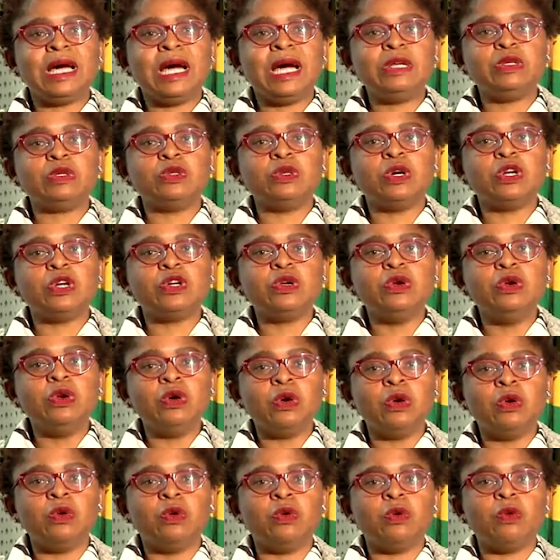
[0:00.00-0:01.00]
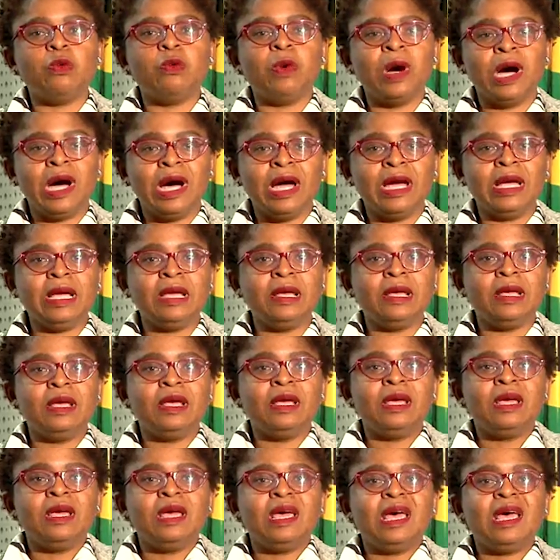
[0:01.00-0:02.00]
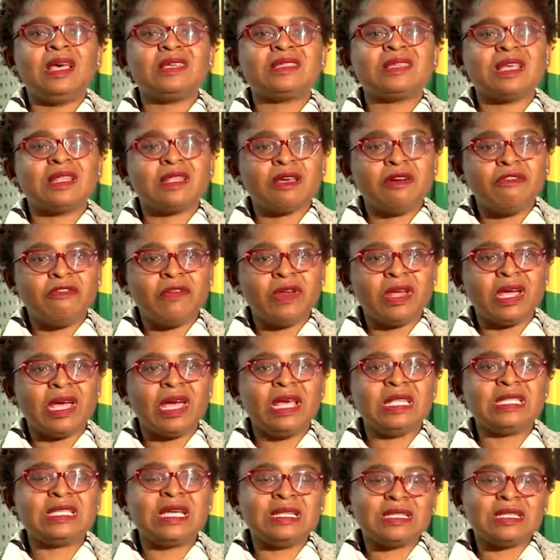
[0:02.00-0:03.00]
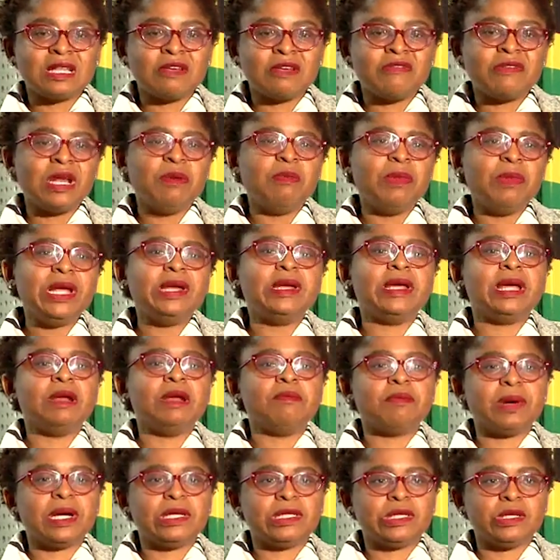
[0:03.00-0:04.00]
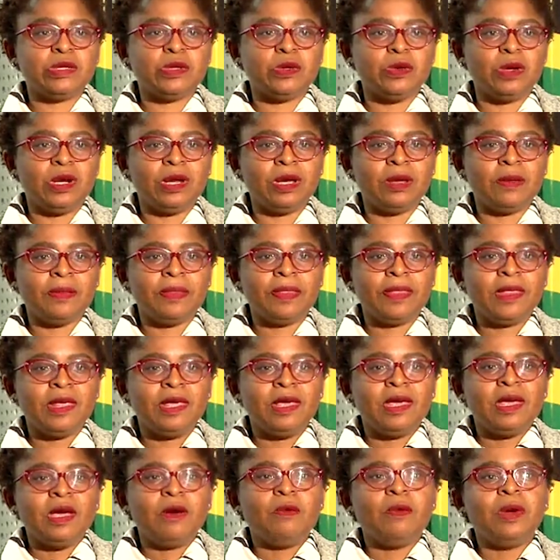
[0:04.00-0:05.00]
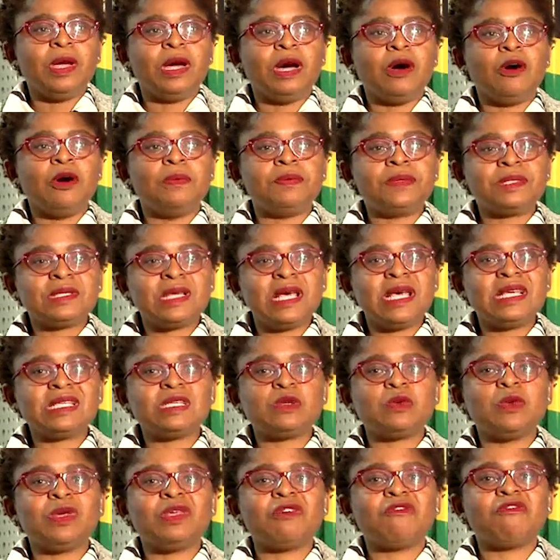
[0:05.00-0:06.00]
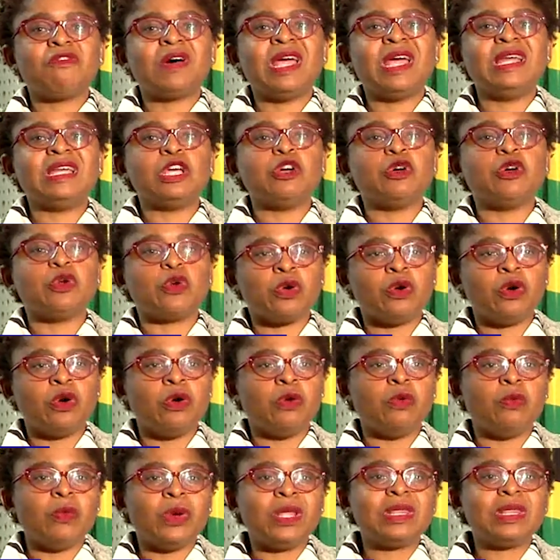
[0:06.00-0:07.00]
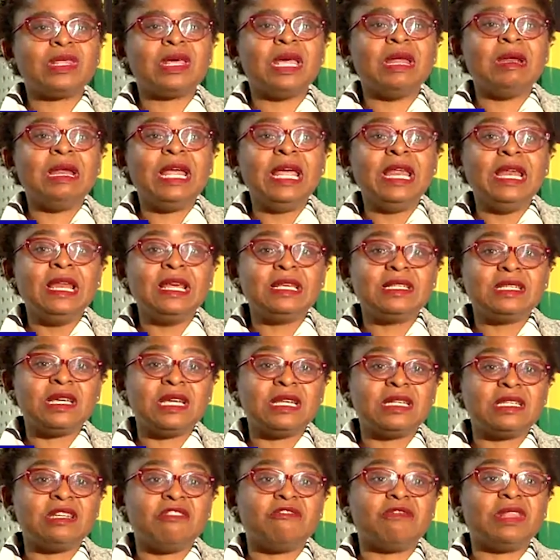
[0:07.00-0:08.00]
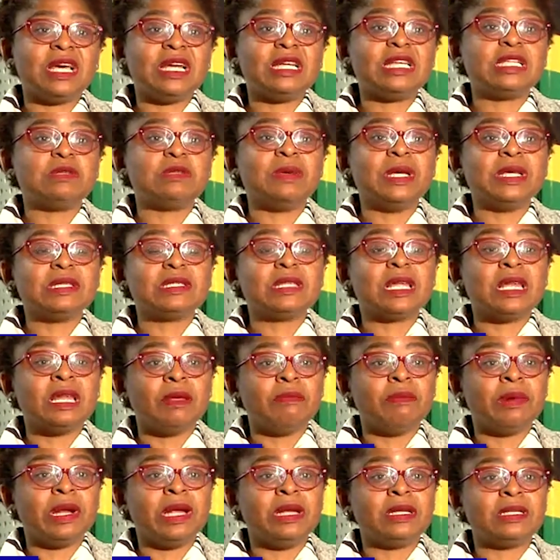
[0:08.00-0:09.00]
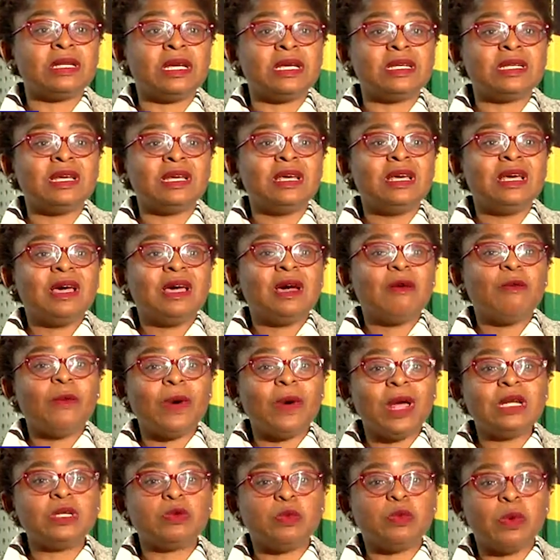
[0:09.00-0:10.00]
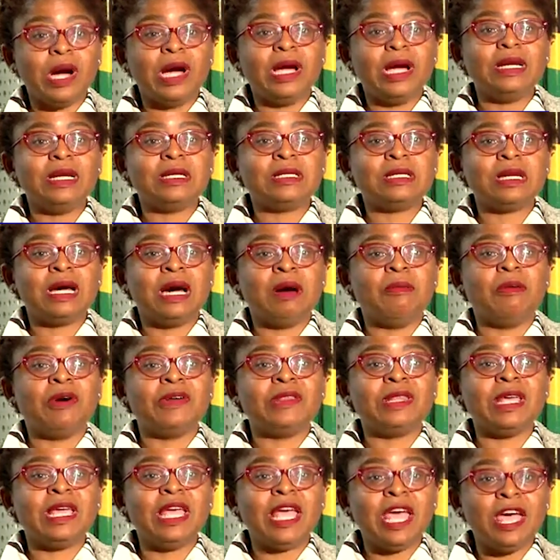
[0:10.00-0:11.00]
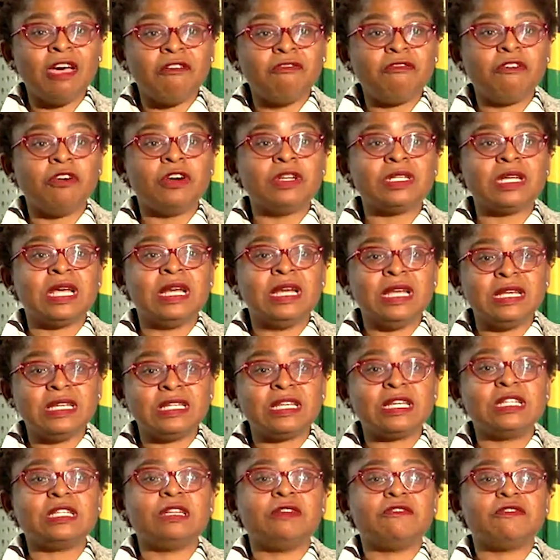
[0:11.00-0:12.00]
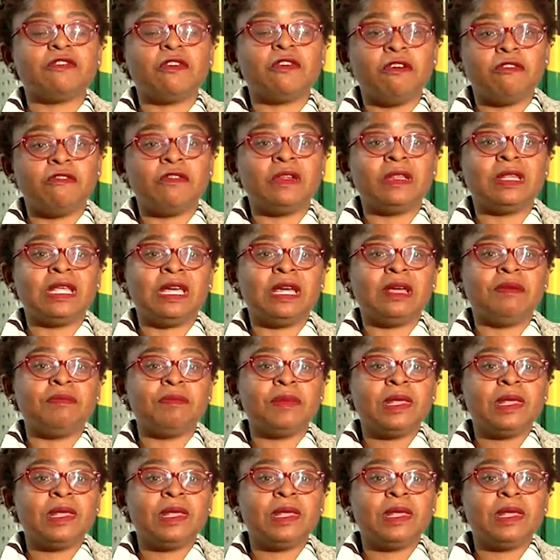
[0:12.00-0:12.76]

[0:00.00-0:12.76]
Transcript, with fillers: I do not know why, as South Africans and South African media in particular, we are obsessed with finding wrong with an initiative that is being celebrated worldwide about the effort initiative of the,